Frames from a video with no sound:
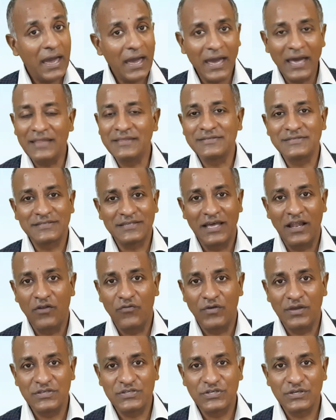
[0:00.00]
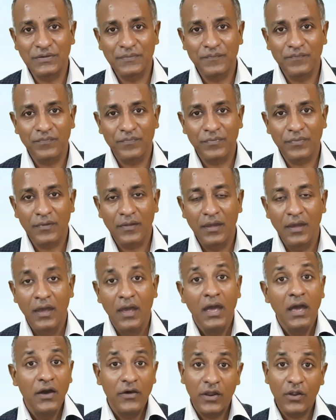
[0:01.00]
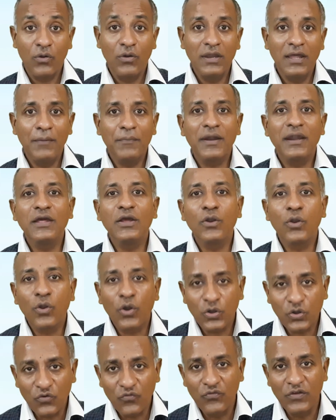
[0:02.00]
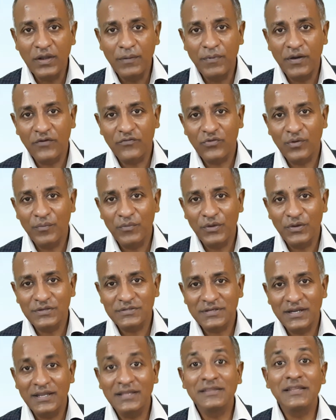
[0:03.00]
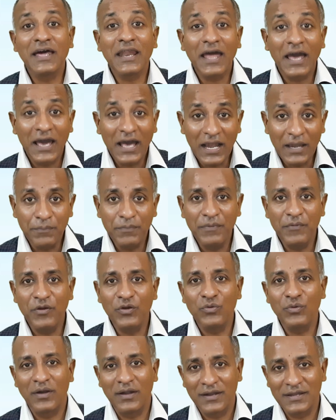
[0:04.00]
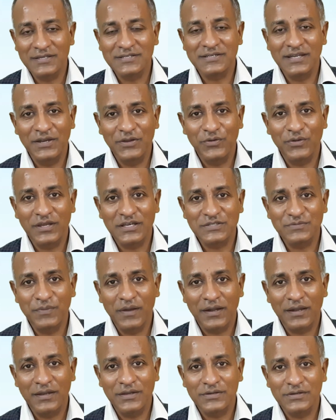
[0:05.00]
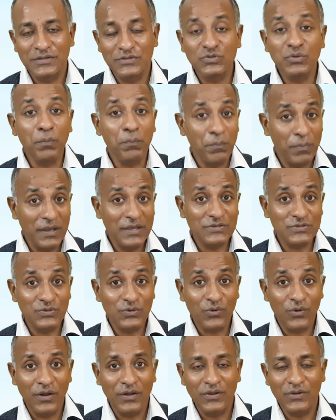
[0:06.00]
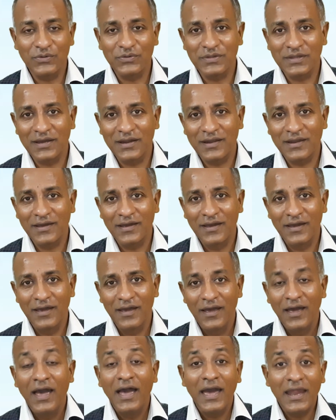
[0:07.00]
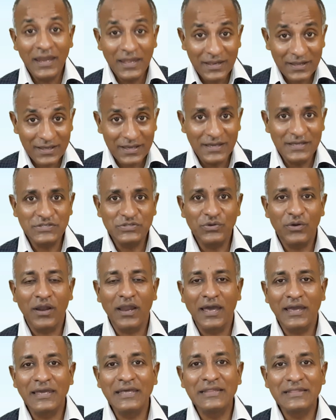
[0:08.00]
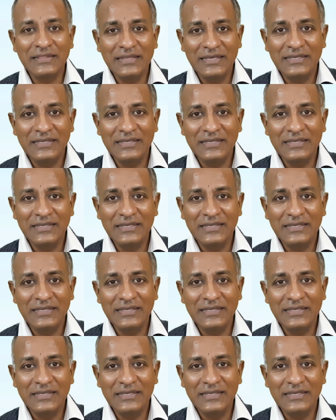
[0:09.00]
and salvage. Regularly, I'm getting a lot of feedback from your side, and they're helping me to understand your expectations. So please do continue that. And in case you are liking